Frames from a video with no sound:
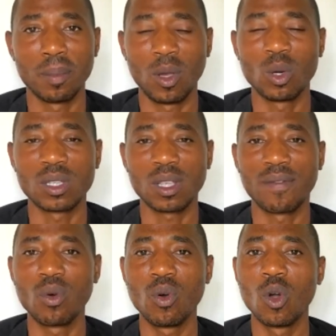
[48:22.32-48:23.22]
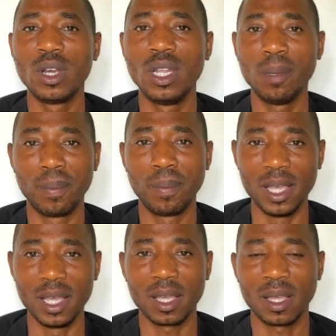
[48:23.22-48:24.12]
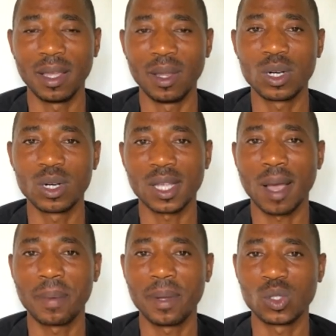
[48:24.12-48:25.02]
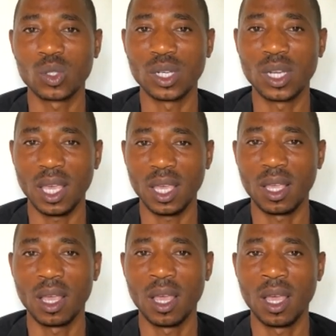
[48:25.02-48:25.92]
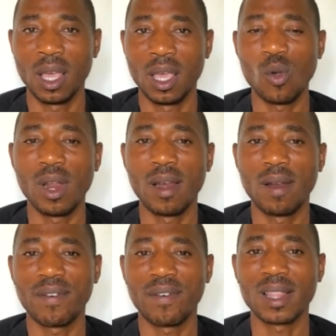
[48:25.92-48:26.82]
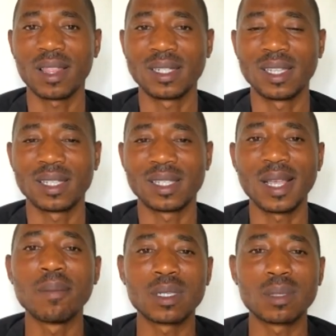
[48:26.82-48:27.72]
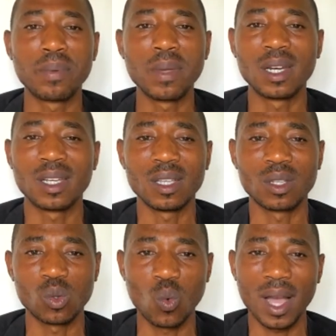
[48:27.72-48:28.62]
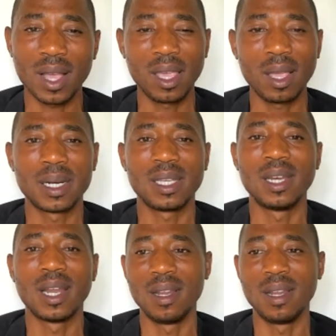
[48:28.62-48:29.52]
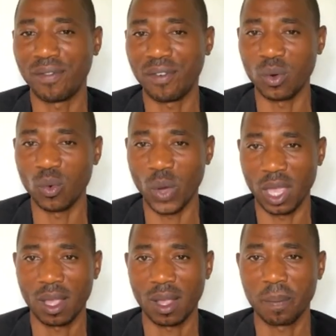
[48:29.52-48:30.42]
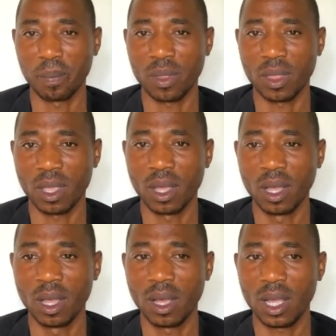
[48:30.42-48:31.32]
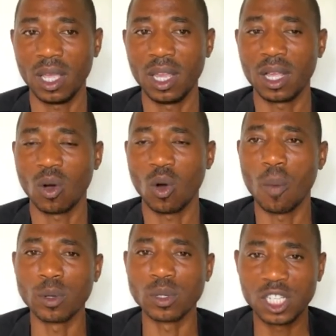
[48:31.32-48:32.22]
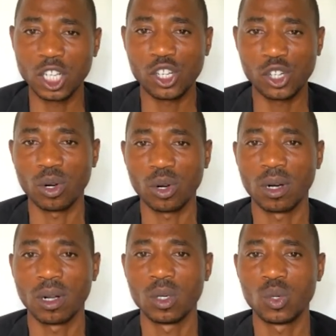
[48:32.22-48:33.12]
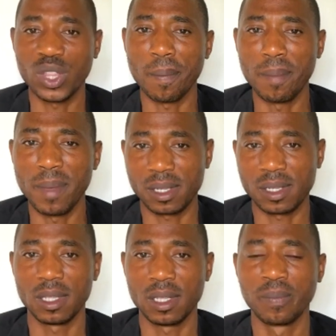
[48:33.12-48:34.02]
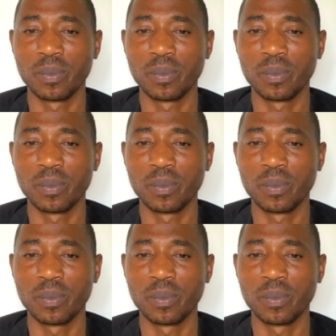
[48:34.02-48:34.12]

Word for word: because if you go deeply in what is happening today, you will find that the same spirit is working but in a different way, in opposition to the message,